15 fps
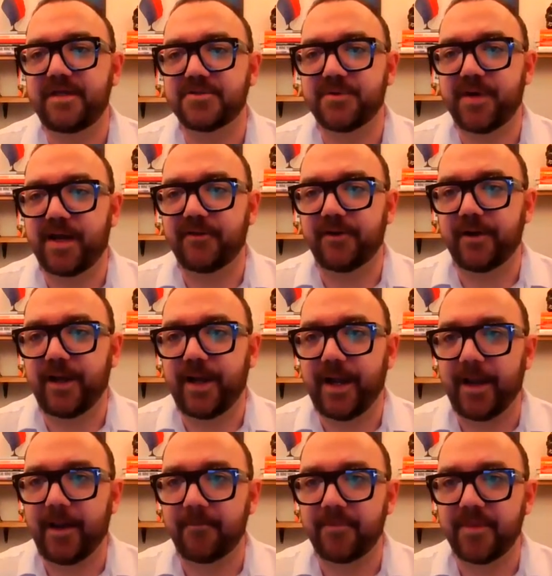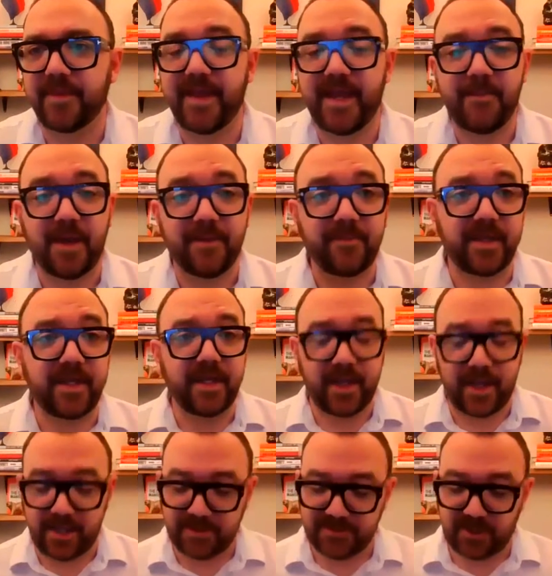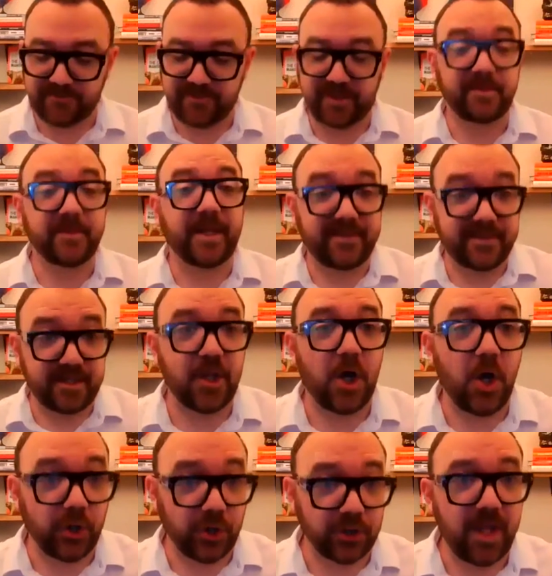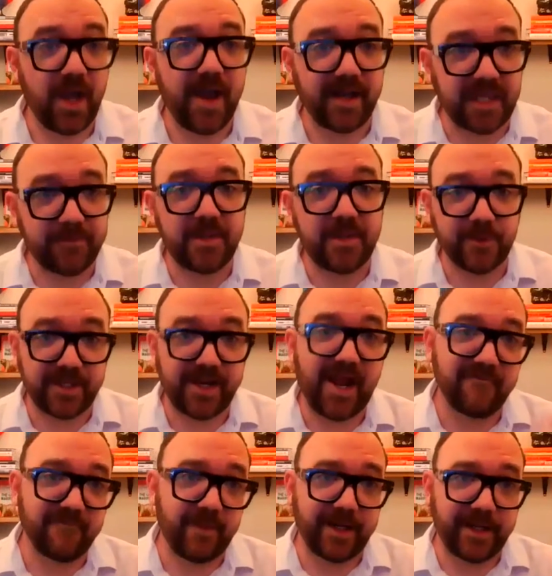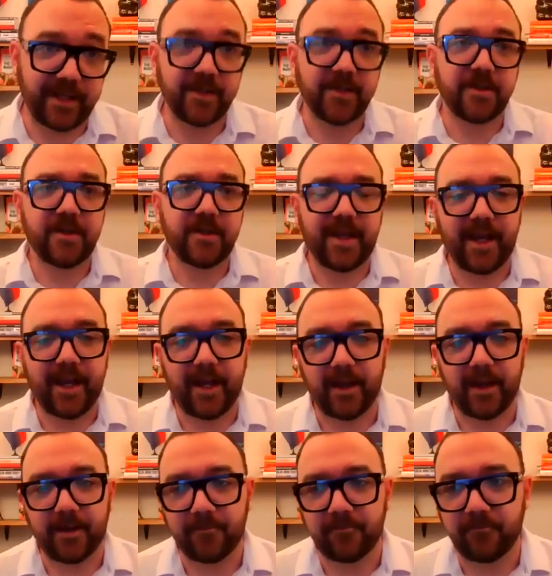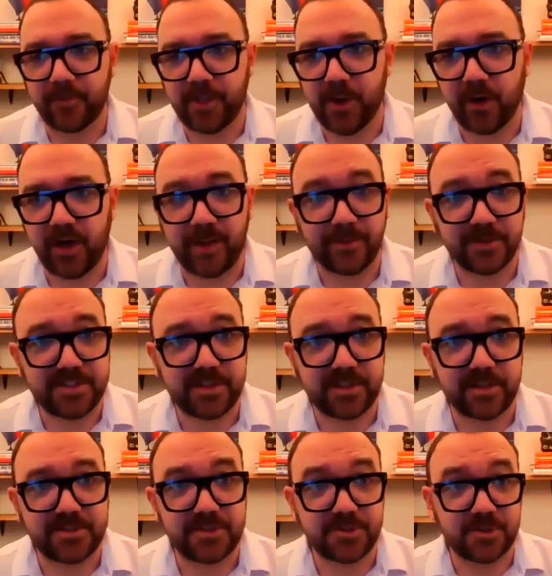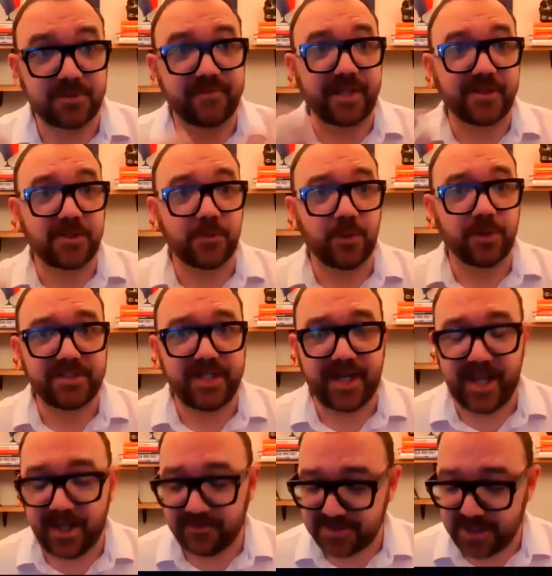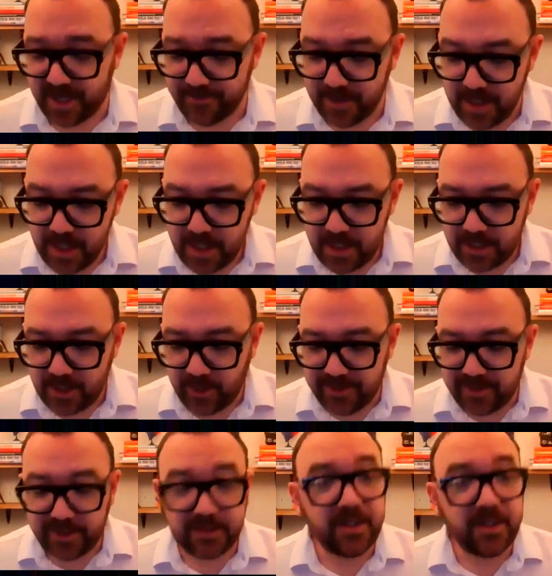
the full fees rather, that they might be in sort of like the longer line, the people that have money, are able to sort of get the work done ahead of time.